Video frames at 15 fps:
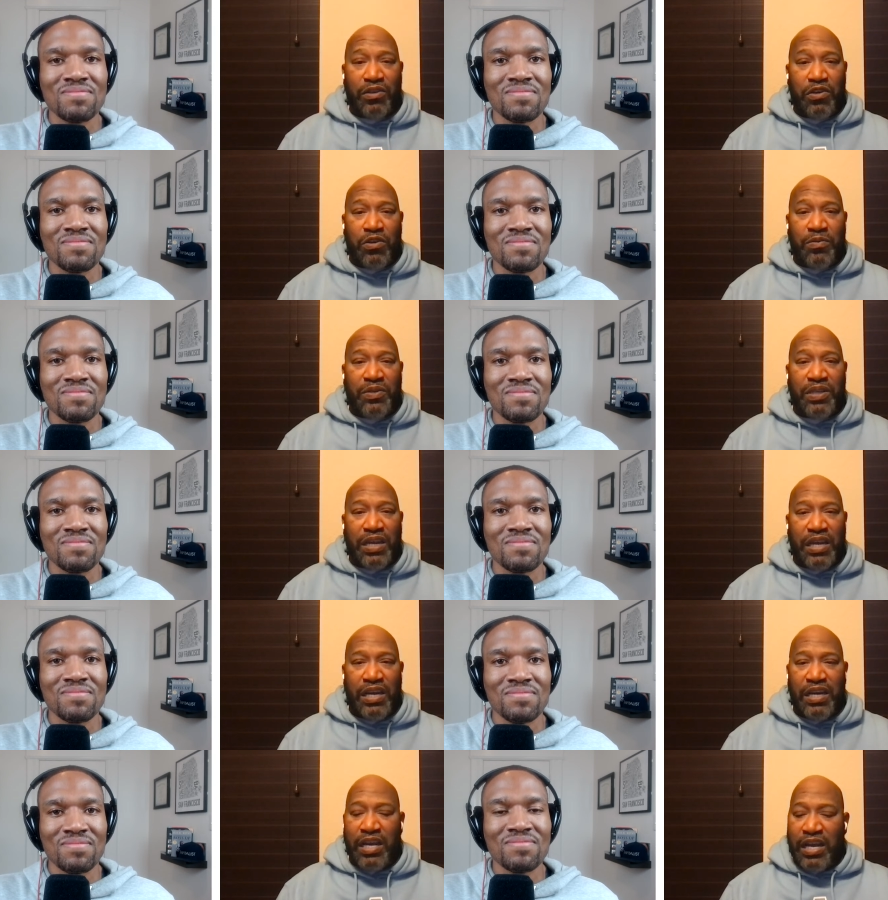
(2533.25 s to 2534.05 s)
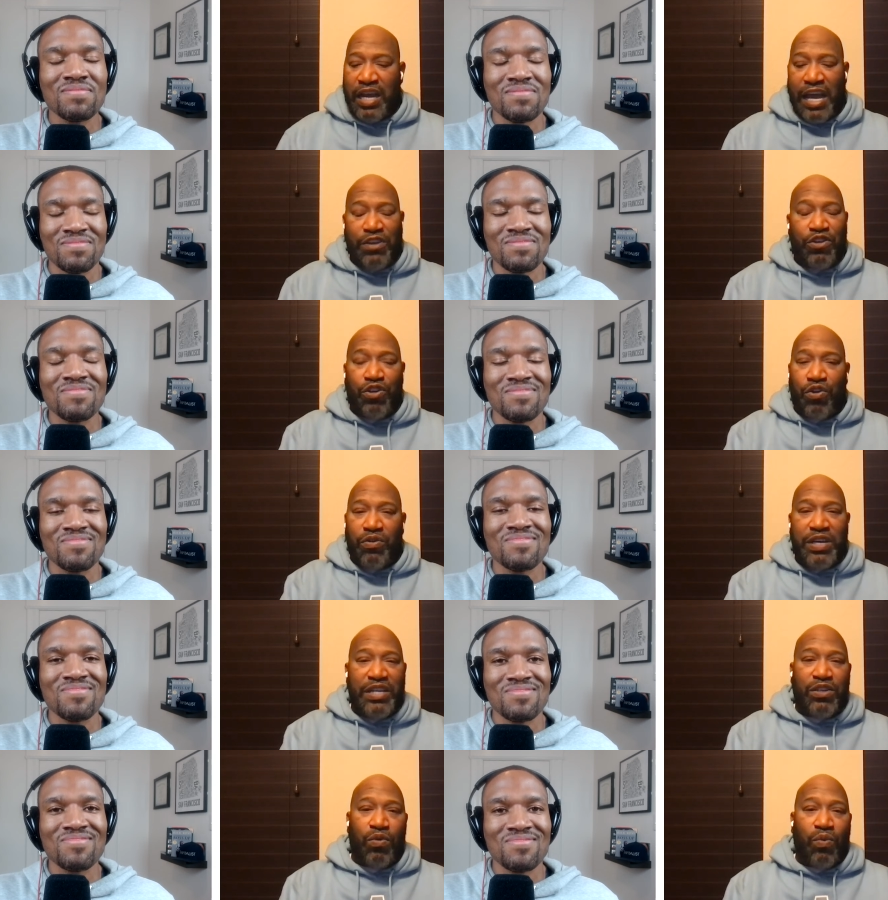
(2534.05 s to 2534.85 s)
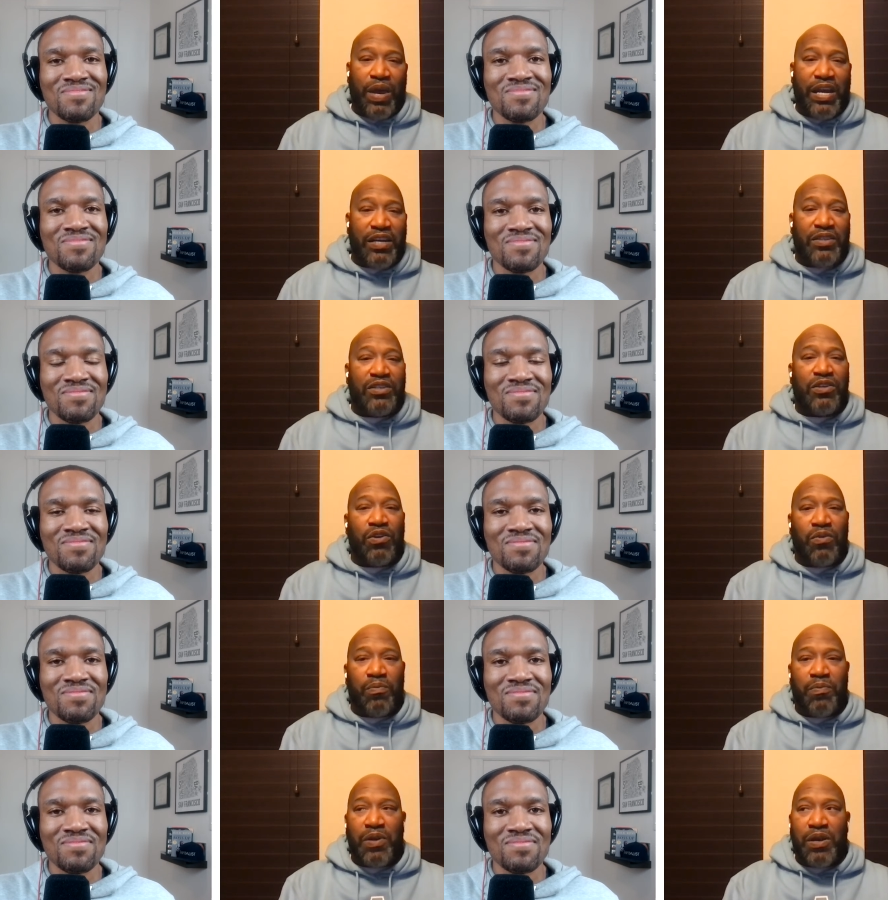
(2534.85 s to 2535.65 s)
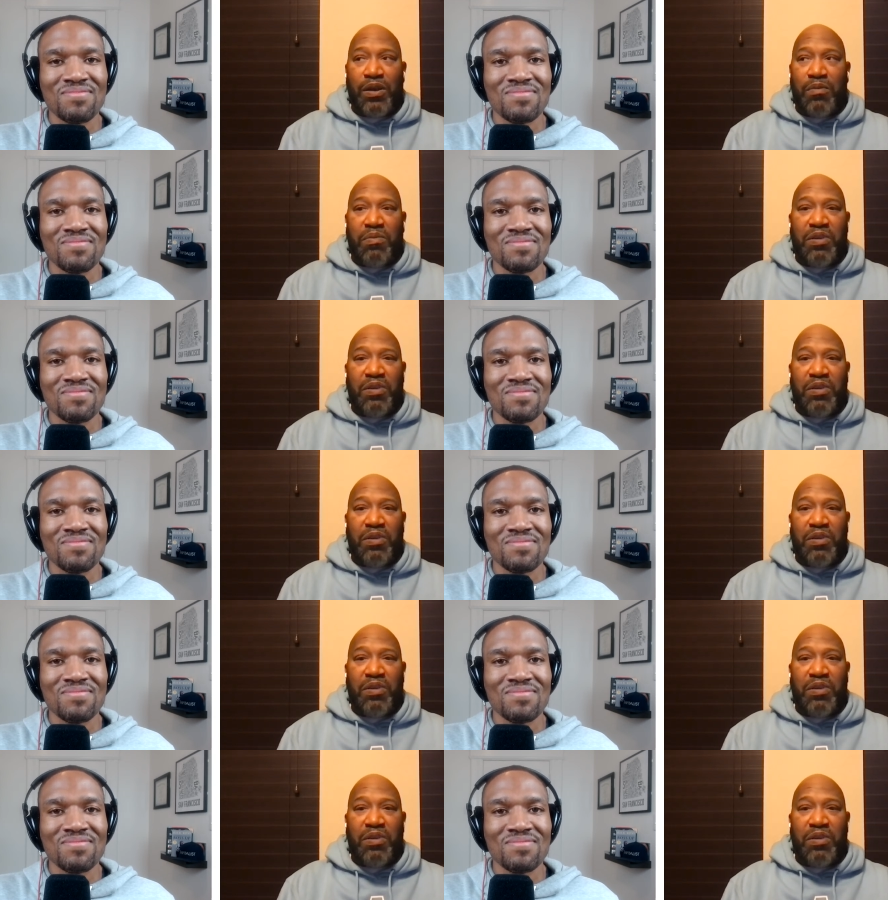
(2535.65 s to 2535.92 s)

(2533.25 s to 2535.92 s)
Speaker 1: You know what I'm saying? And you don't need to wait until